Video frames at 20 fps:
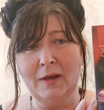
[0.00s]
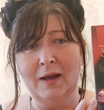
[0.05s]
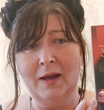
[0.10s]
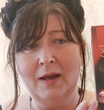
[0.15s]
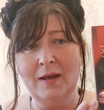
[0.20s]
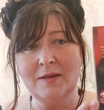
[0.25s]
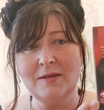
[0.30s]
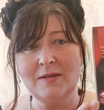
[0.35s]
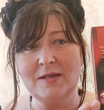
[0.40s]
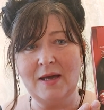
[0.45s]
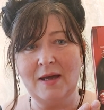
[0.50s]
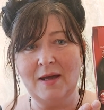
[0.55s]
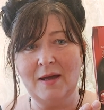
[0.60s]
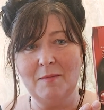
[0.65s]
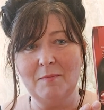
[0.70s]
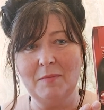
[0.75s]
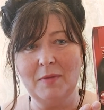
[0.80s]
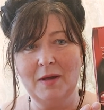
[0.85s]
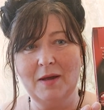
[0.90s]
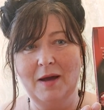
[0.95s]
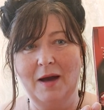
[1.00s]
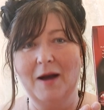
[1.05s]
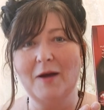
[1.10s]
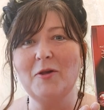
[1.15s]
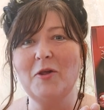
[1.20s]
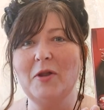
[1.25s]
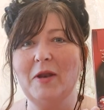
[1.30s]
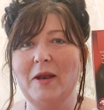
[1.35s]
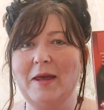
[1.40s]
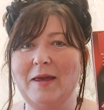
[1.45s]
And
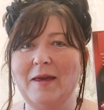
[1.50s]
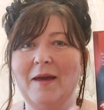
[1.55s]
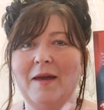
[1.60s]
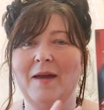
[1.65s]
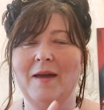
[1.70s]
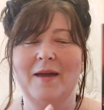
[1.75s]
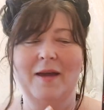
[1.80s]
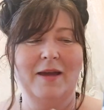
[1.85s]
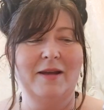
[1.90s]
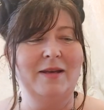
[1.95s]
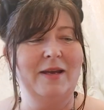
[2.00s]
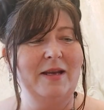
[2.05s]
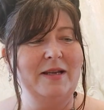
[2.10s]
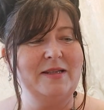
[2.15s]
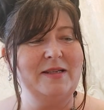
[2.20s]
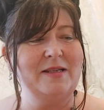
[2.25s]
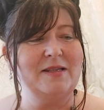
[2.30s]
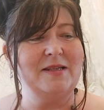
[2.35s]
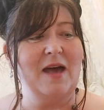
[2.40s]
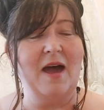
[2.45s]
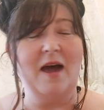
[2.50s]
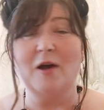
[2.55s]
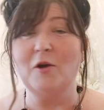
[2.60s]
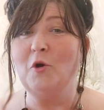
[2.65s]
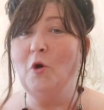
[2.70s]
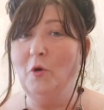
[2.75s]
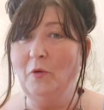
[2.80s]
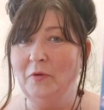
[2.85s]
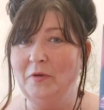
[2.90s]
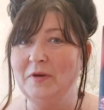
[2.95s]
actually, he needs his hair
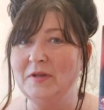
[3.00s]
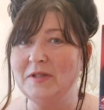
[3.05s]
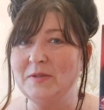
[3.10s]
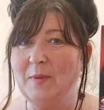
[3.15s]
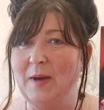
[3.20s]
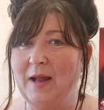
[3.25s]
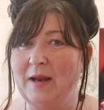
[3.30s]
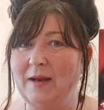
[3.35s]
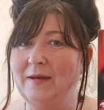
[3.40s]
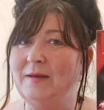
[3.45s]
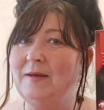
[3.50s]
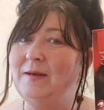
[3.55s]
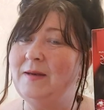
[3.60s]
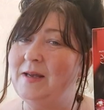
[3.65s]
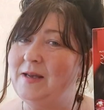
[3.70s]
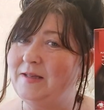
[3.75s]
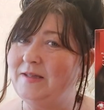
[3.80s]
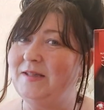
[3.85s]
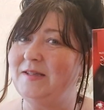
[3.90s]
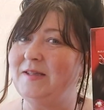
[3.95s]
cutting as well, and he needs